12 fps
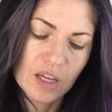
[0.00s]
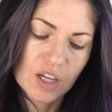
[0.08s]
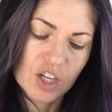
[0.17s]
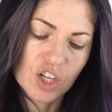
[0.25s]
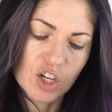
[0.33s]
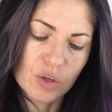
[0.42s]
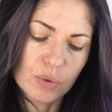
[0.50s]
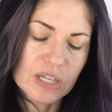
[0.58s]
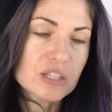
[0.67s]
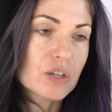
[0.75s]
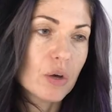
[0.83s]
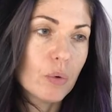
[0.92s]
you know,
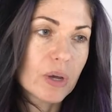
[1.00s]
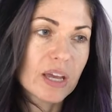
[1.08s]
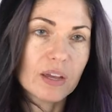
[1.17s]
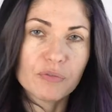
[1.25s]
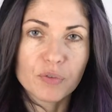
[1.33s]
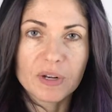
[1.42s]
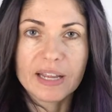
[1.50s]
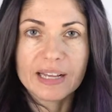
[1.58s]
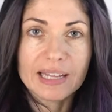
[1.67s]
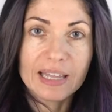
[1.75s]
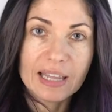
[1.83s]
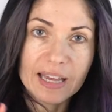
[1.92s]
it's okay for like a
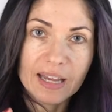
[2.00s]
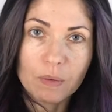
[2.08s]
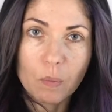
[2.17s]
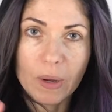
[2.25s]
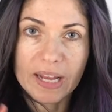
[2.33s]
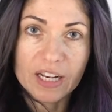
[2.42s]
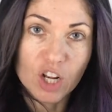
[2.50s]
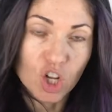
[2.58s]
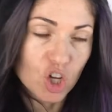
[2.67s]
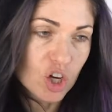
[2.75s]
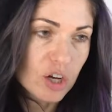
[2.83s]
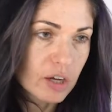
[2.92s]
lightweight
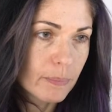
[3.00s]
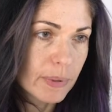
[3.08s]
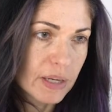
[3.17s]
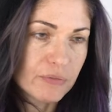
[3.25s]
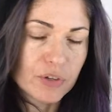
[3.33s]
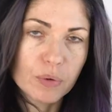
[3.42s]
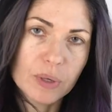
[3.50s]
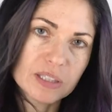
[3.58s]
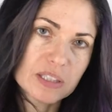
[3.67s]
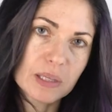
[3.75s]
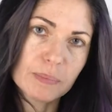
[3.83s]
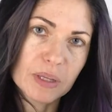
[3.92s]
look, but if you want
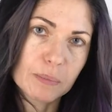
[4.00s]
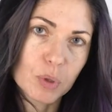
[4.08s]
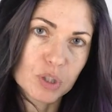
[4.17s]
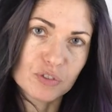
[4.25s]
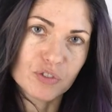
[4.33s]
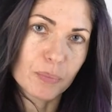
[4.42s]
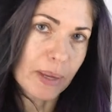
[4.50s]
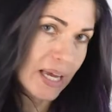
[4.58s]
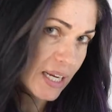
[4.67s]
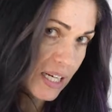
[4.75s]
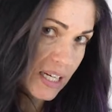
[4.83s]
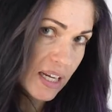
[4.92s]
something more
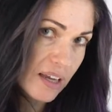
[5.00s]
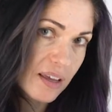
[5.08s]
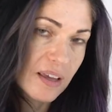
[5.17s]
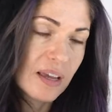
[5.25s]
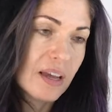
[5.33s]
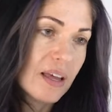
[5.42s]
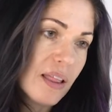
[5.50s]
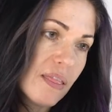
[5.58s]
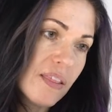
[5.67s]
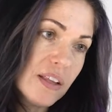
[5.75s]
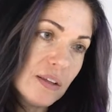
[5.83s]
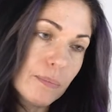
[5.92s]
dramatic,
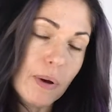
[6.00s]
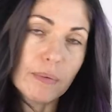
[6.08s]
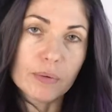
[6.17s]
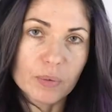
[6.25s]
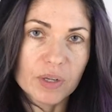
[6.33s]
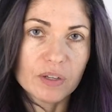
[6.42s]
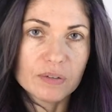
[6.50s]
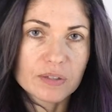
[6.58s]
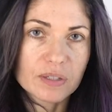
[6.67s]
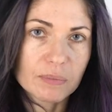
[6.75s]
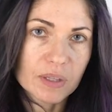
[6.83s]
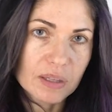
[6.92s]
then you probably want to use
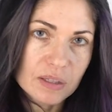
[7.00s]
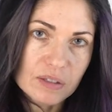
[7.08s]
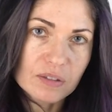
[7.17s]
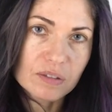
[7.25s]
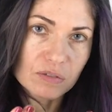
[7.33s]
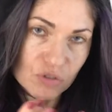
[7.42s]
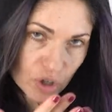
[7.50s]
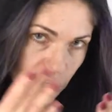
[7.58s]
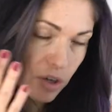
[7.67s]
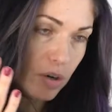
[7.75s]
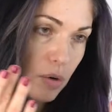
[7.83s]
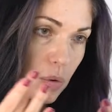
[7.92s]
something that's
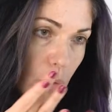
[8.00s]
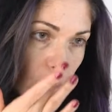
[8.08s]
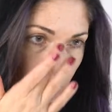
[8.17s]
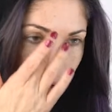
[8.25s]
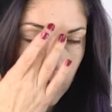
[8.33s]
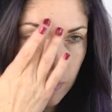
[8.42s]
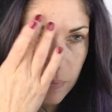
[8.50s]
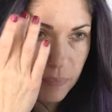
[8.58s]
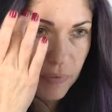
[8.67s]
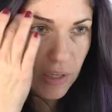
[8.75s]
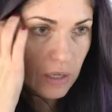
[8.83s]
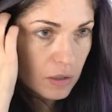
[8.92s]
darker, or,
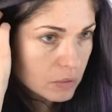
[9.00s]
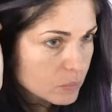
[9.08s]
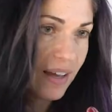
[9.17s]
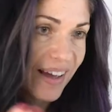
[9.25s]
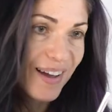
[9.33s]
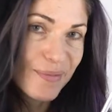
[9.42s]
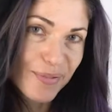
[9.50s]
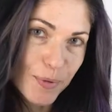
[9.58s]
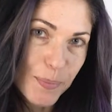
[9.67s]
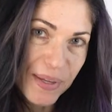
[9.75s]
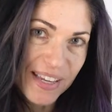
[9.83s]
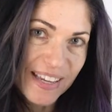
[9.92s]
you know, for
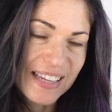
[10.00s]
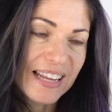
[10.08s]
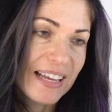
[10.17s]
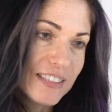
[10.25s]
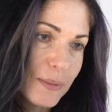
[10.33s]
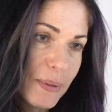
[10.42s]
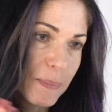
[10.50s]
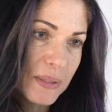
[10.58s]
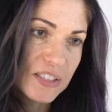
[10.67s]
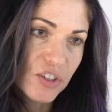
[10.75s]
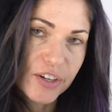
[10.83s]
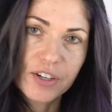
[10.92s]
B, it has to be a
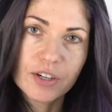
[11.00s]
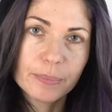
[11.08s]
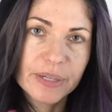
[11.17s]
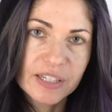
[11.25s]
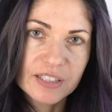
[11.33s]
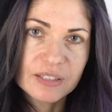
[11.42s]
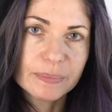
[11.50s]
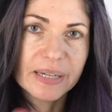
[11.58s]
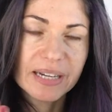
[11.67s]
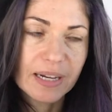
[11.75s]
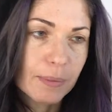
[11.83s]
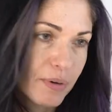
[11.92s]
bit darker because
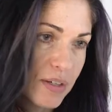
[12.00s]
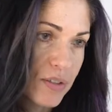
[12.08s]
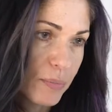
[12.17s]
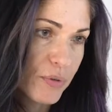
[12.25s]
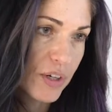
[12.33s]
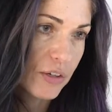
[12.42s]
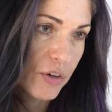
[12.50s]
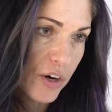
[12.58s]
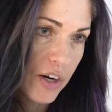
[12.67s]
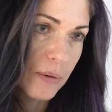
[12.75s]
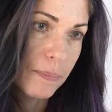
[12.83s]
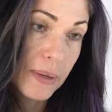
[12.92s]
my eyebrows are pretty
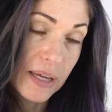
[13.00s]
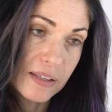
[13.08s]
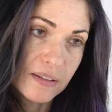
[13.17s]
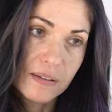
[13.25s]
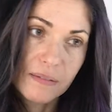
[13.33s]
dark. But